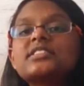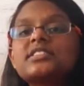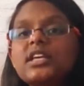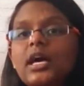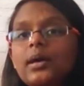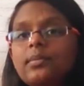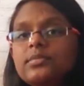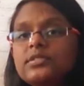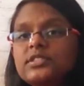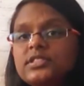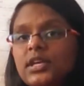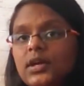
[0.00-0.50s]

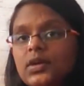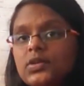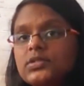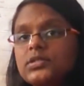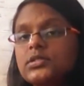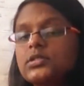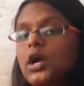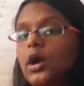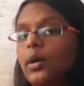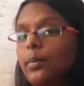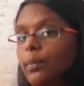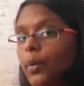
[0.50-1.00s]
some
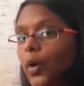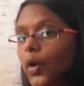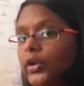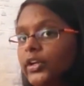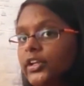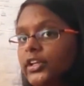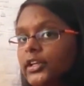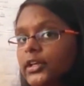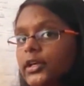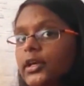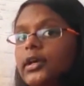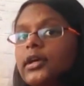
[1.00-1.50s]
cells in our
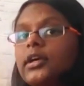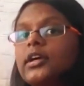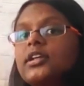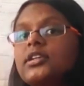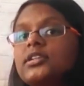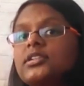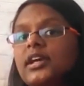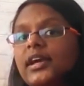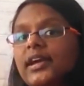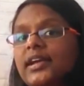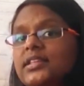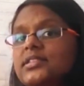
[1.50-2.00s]
body
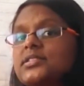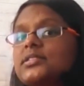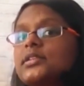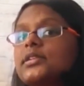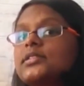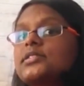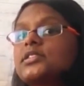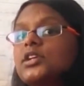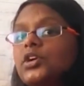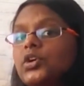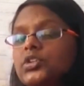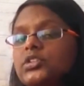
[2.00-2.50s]
contains
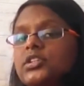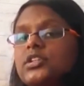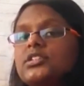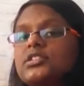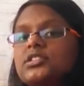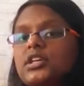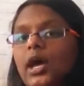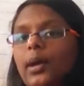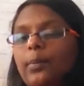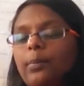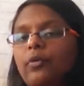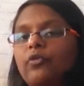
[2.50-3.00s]
a
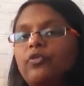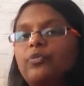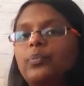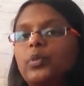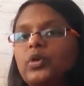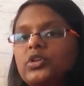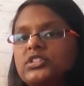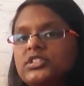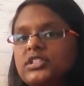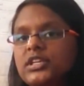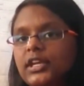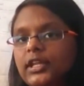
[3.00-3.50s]
certain type of
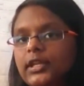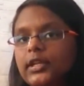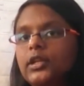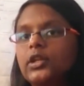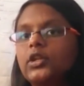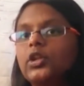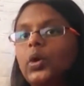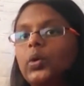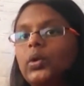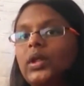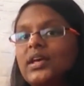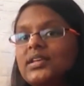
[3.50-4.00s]

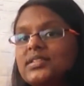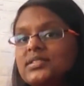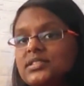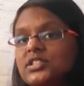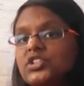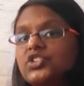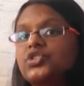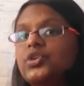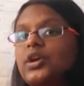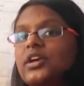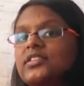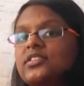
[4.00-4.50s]
protein known as
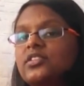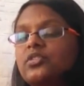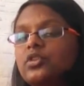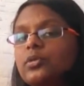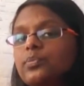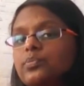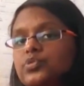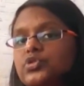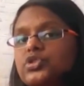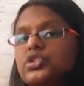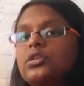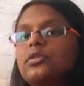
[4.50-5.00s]
the
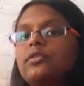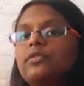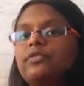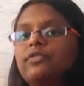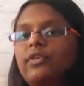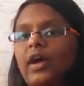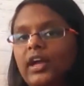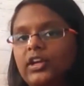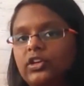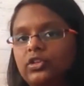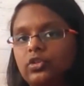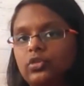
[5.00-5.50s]
transcription
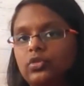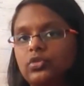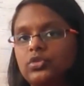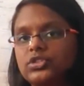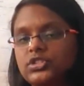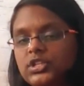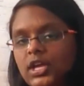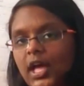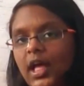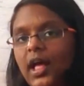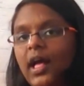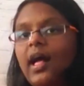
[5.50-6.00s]

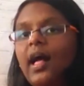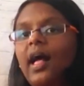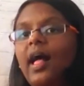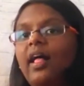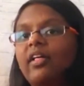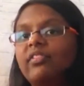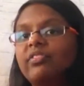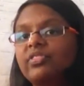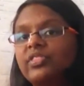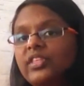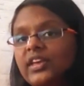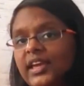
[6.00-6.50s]
factors,
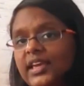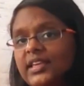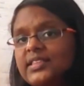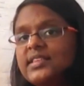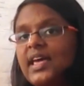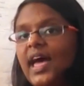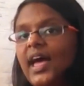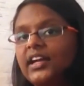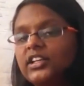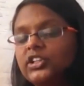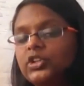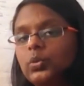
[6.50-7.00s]
and
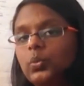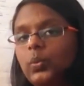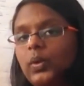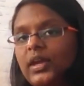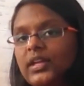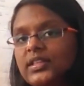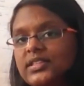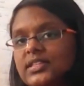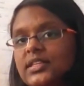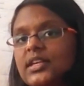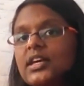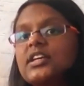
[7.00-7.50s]
these
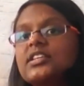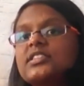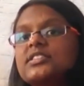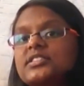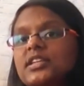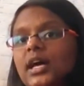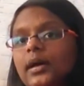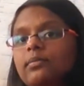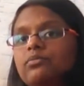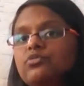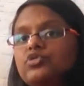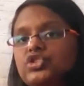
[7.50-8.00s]
activate
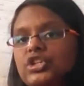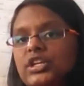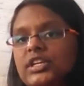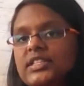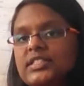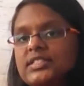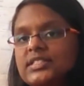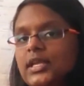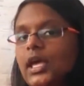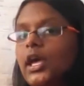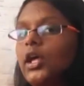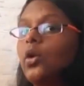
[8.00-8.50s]
some
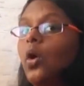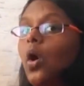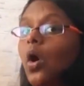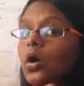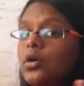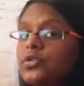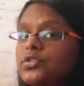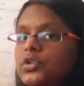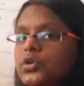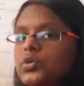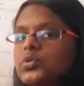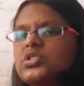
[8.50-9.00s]
genes and
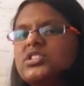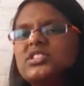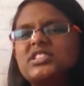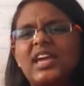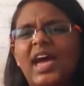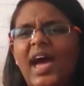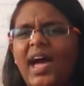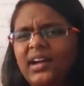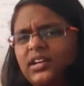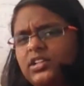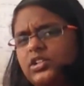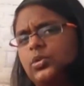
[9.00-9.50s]
also
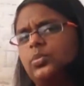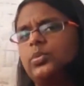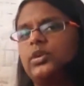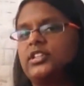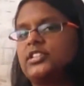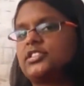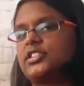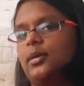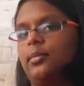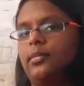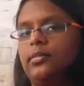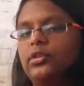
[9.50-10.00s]

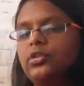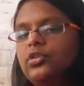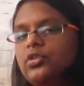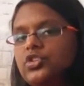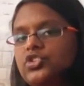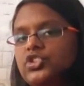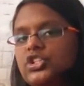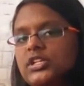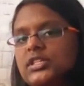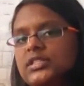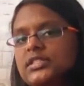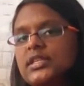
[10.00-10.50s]
deactivate some
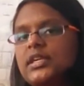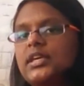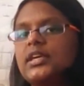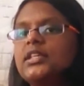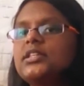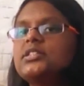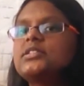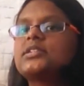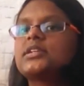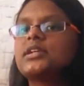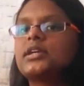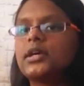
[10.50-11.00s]
other genes
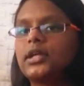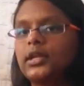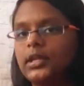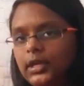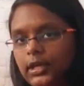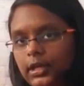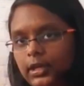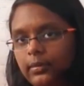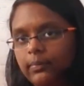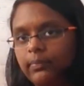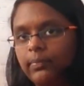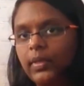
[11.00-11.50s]
in
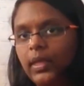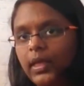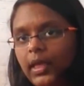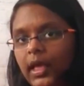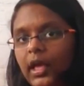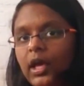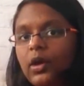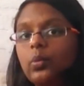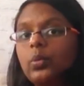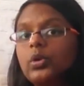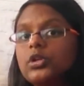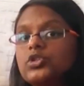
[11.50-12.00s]
DNA,
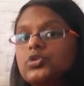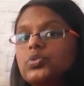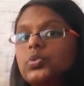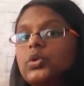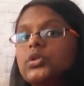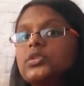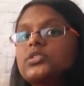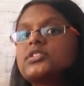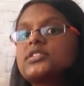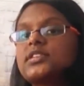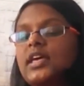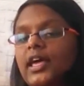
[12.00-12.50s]
which
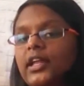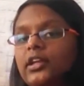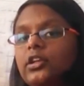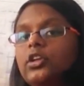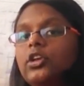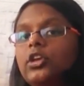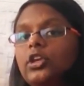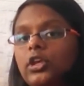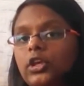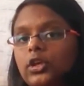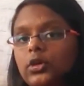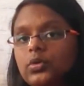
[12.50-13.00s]
will
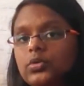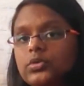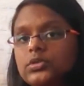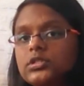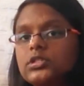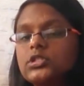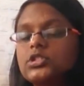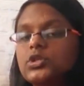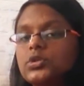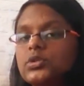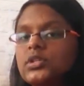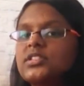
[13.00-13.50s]
send
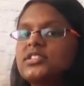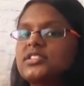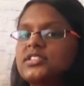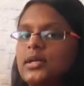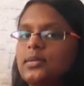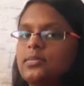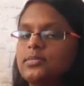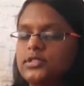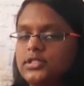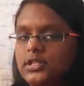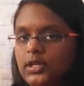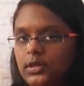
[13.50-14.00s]
cues to the
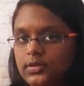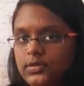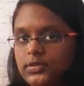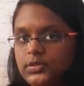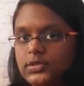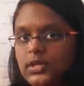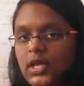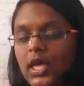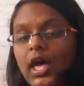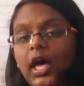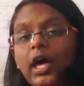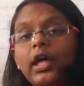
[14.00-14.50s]
stem
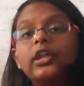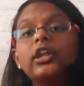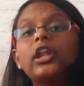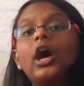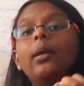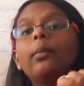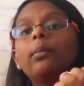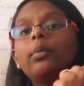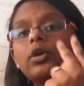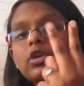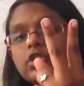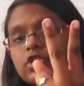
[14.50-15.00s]
cells.
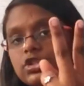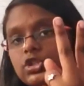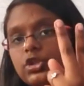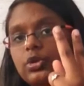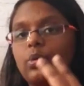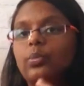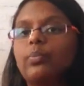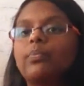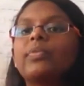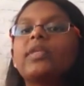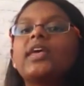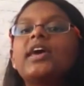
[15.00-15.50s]
Number
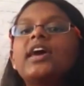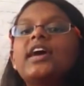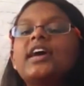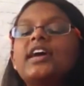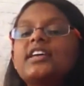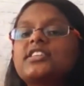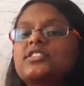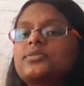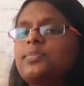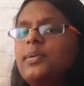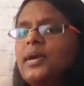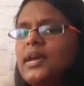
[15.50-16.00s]
two
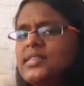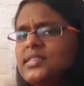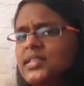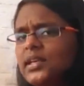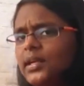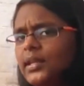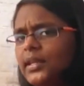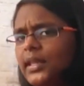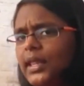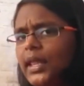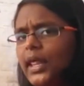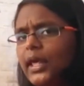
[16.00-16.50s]
is
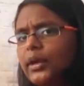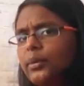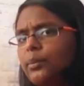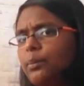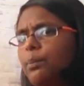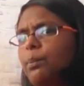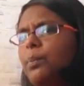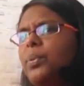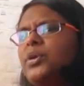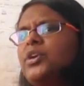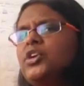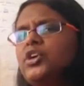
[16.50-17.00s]
basically like
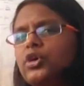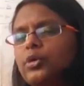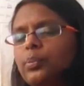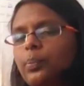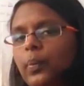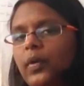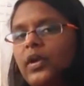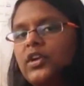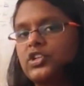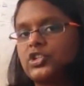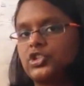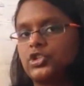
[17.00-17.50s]
peer
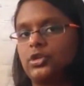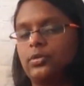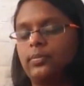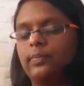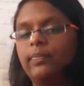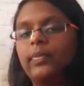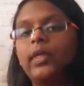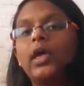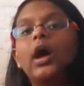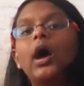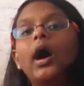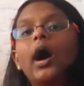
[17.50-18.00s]
pressure.
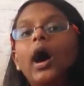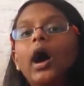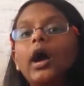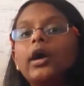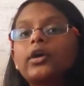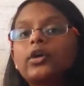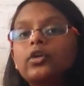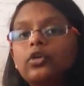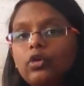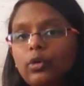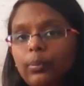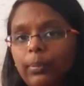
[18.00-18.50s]

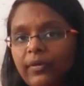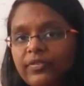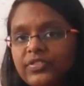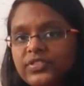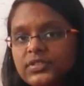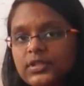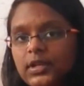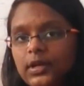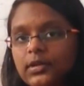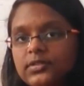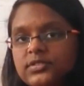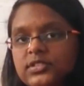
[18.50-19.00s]
A group of
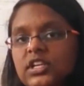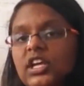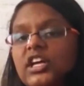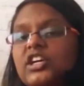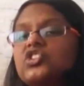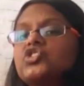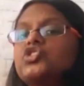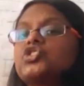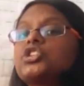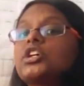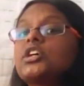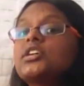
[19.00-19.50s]
cells
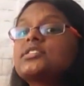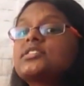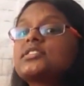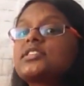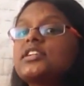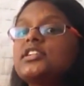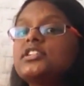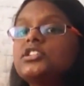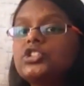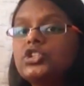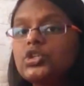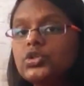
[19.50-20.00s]

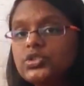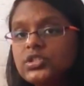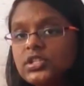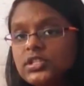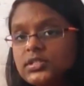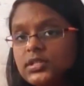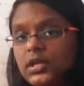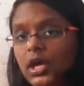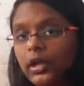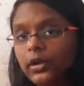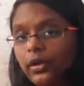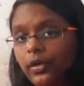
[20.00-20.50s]
just
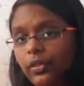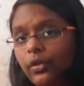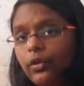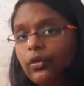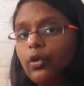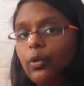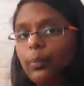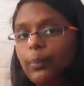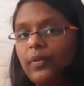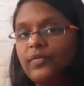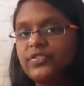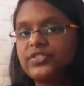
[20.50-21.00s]
induces
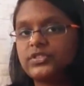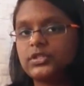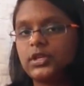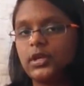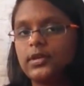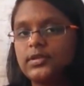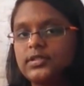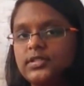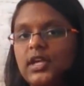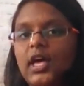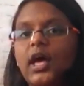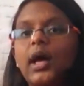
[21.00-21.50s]
another group of
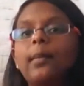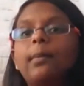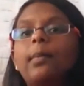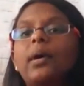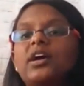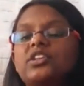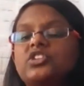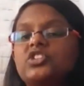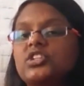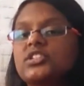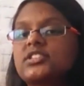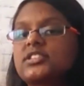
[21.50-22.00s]
cells
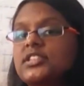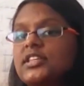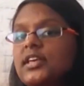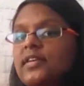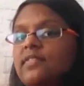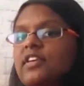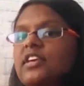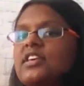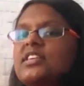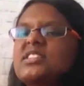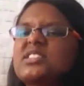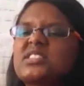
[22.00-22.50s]
by just
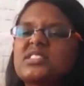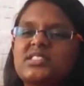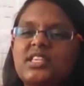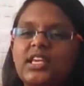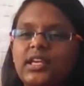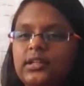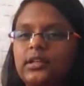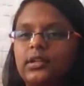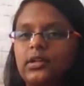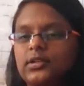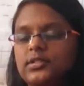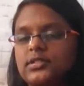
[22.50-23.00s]
giving
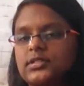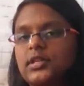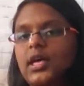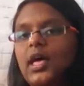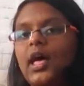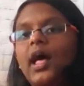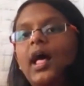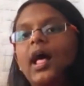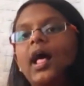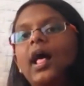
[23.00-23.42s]
signals,